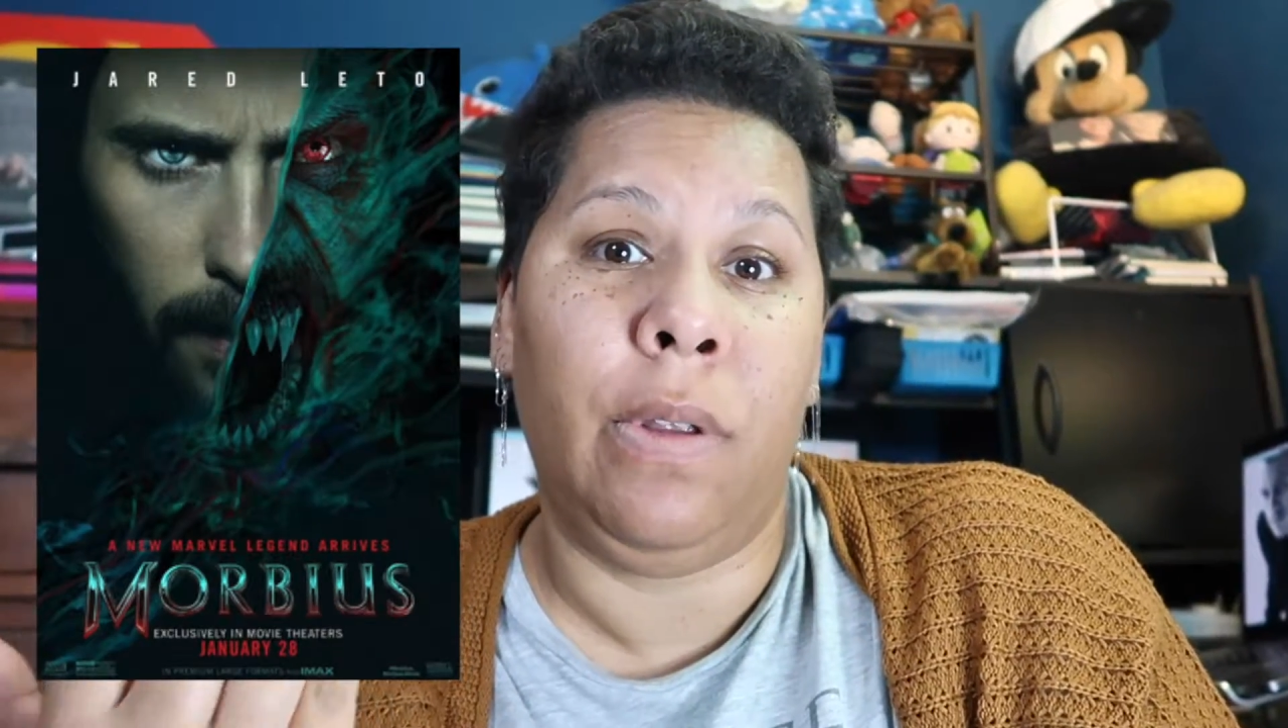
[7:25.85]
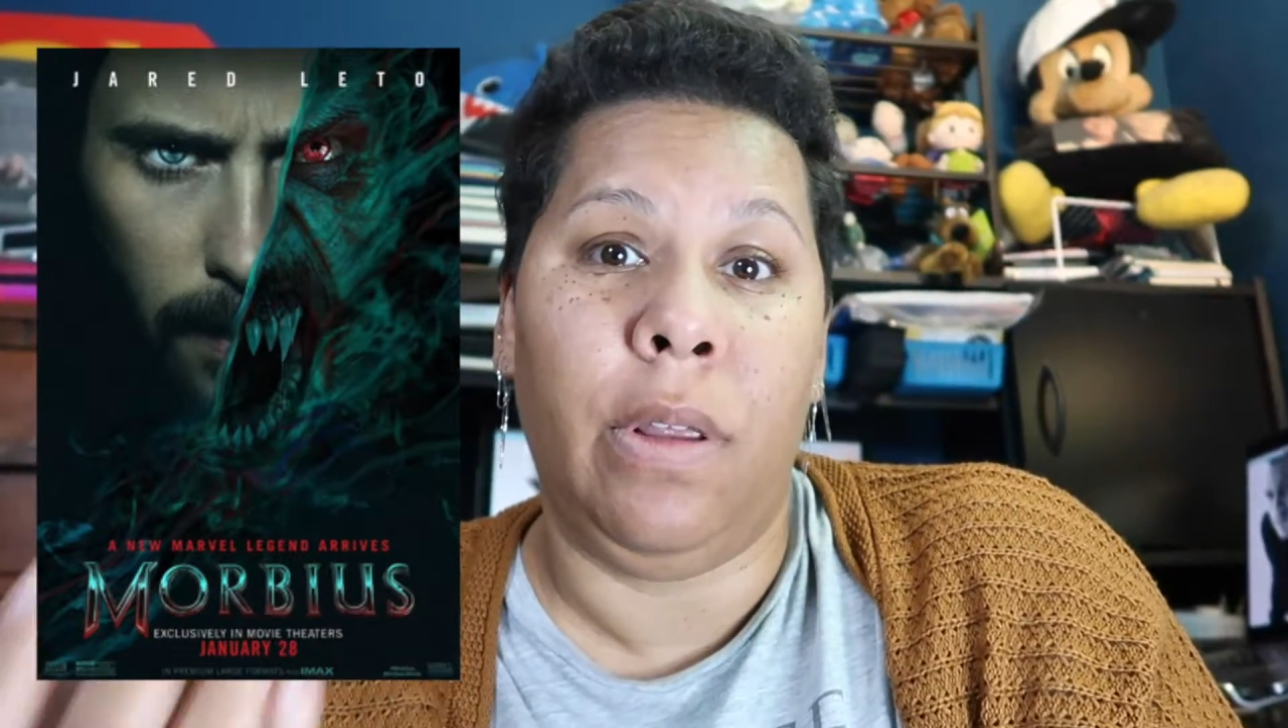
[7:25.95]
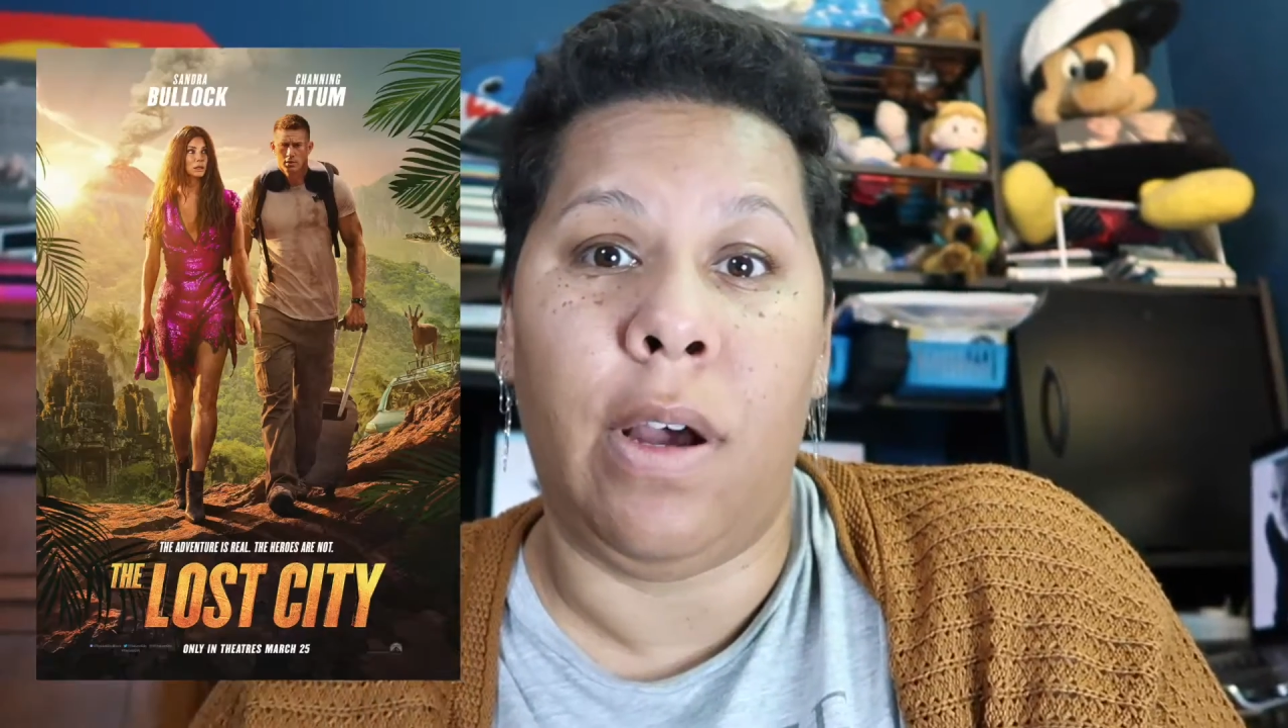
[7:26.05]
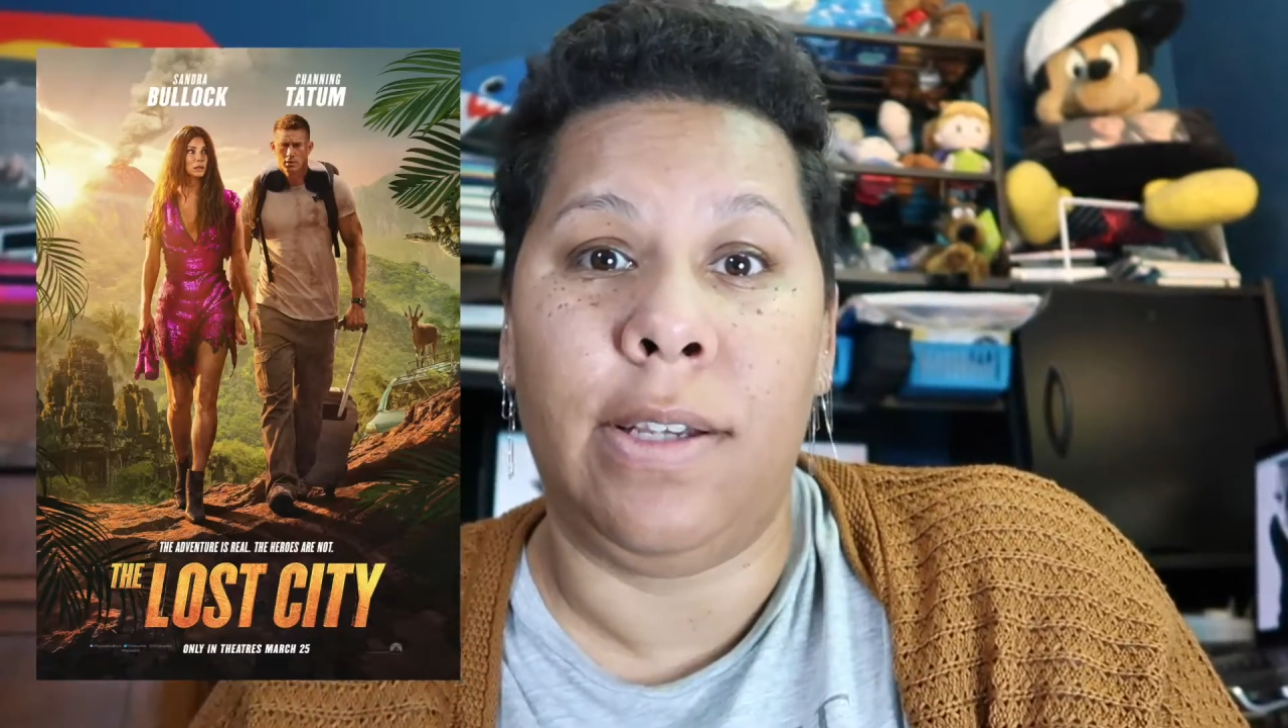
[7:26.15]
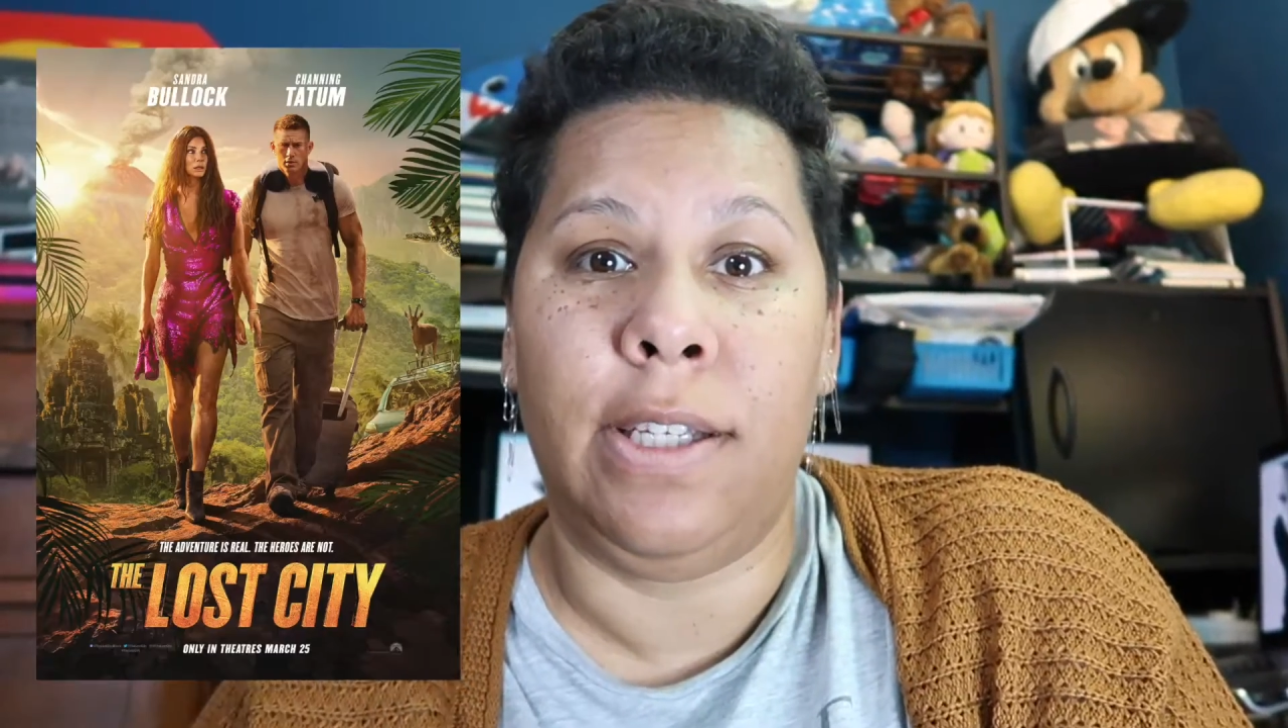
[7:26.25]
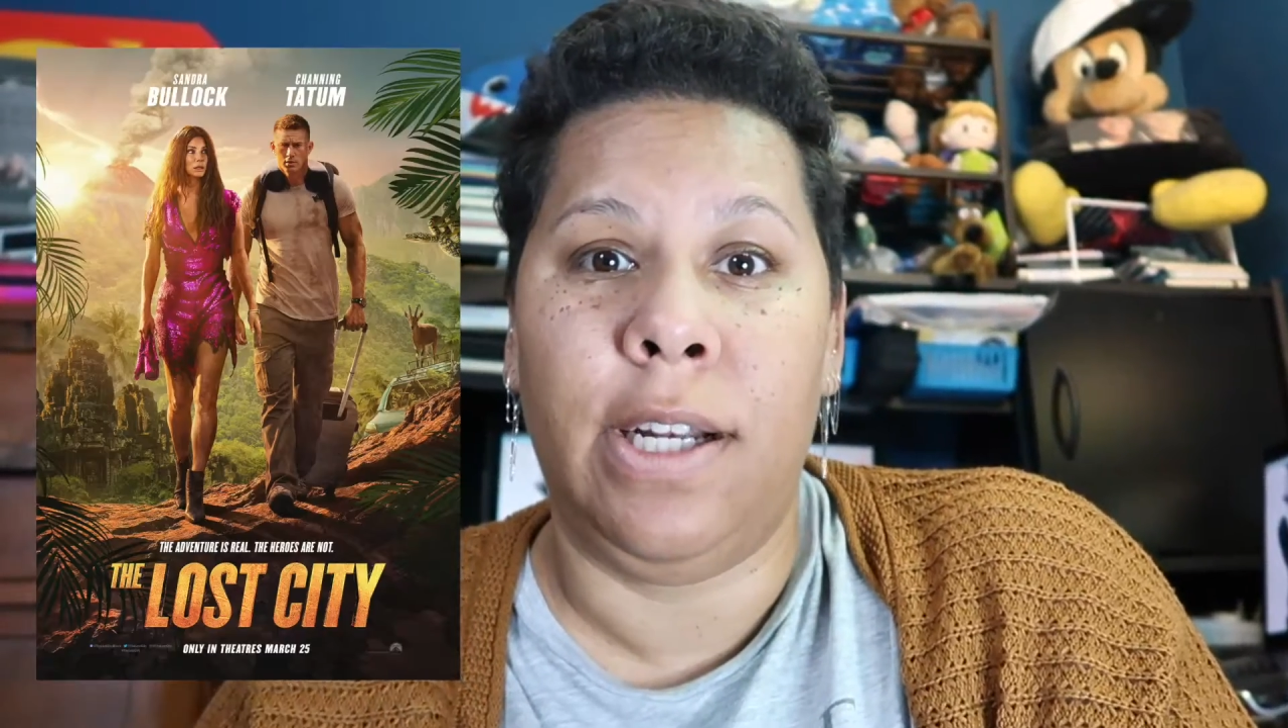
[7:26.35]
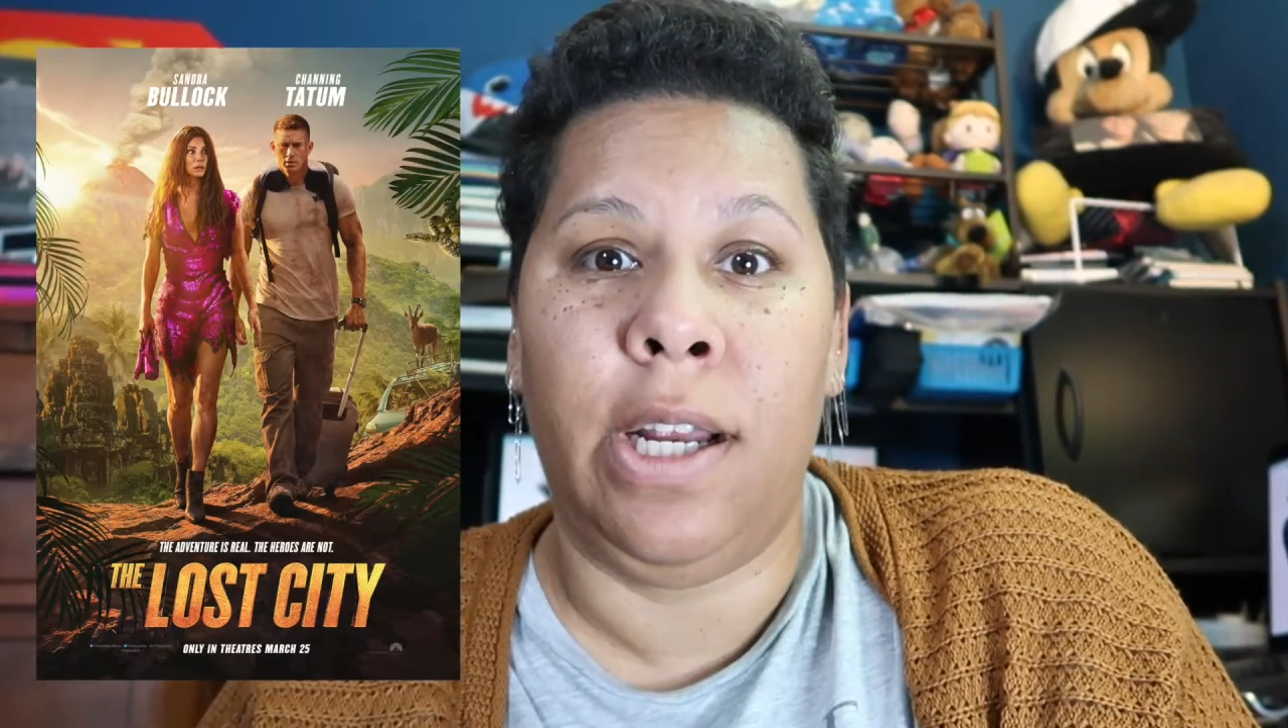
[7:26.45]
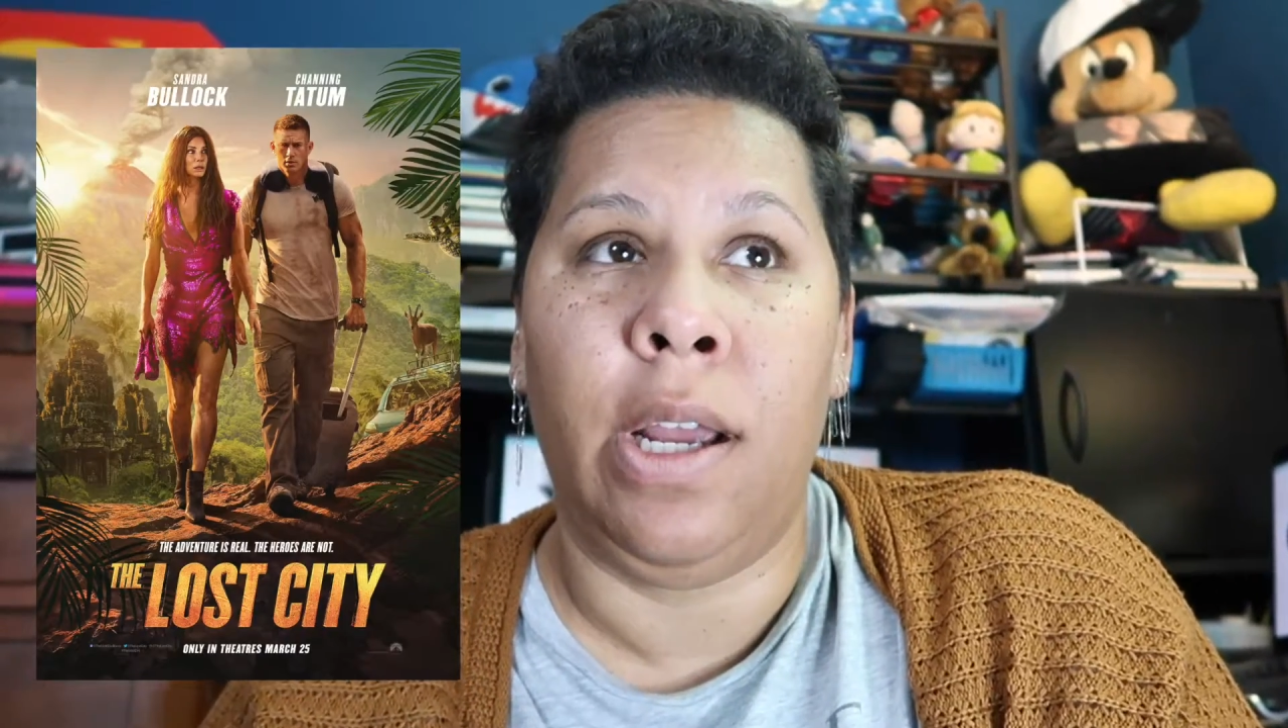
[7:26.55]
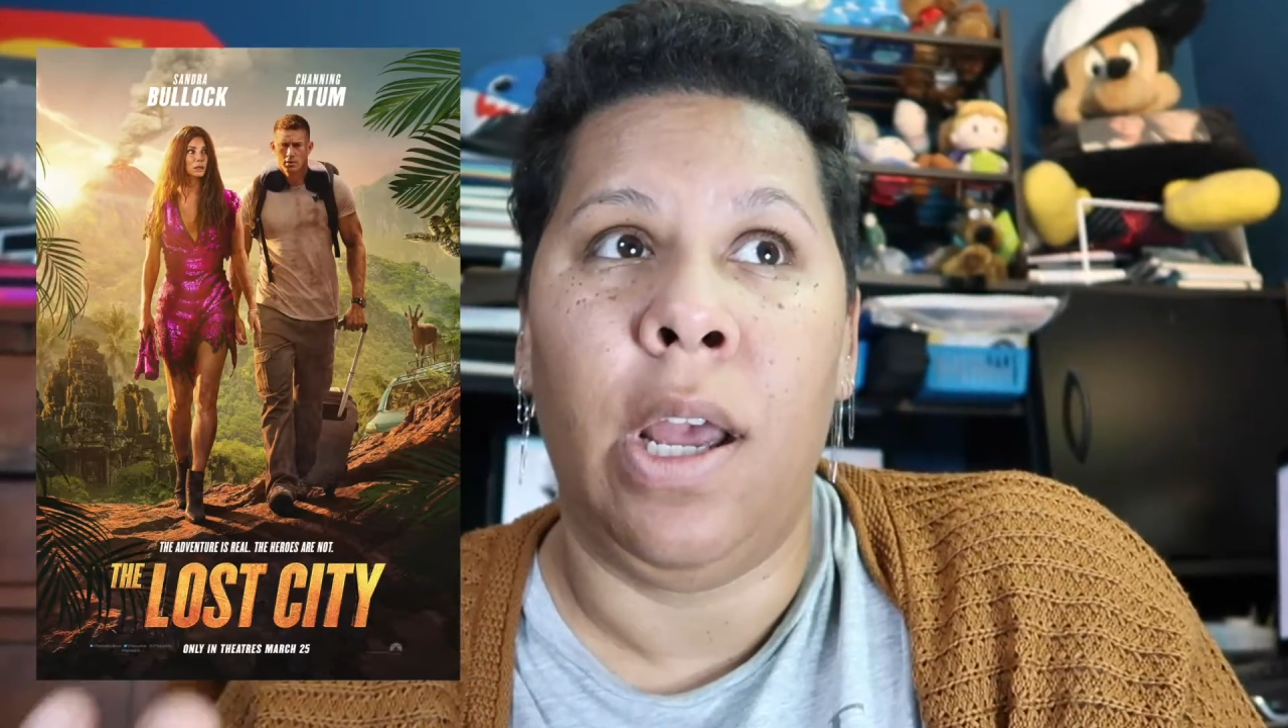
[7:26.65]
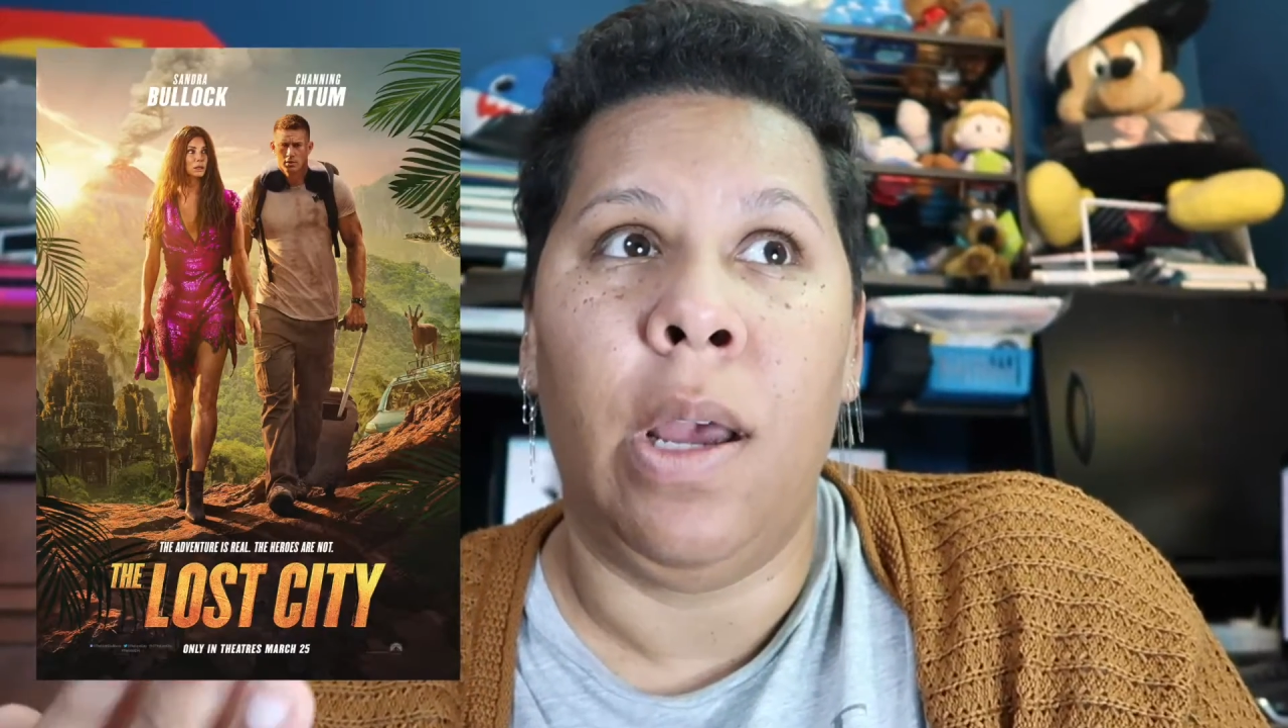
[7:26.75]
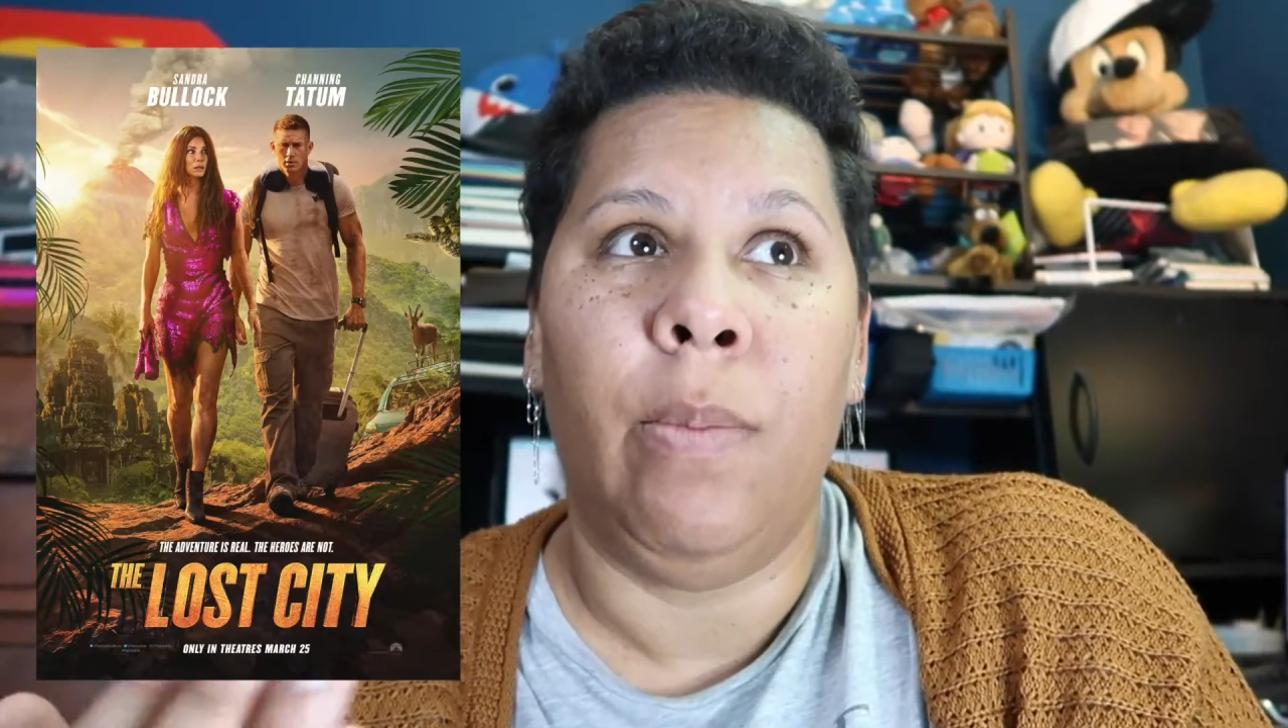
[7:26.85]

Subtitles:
The Lost City,